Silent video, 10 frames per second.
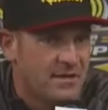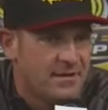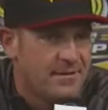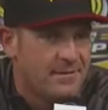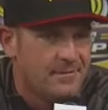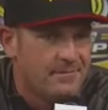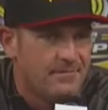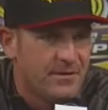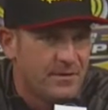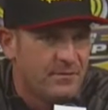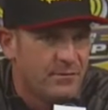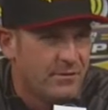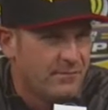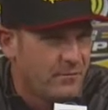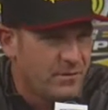You know,
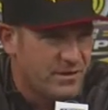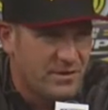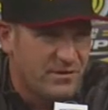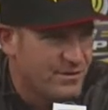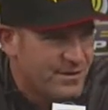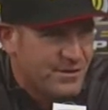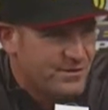looking forward to Kurt.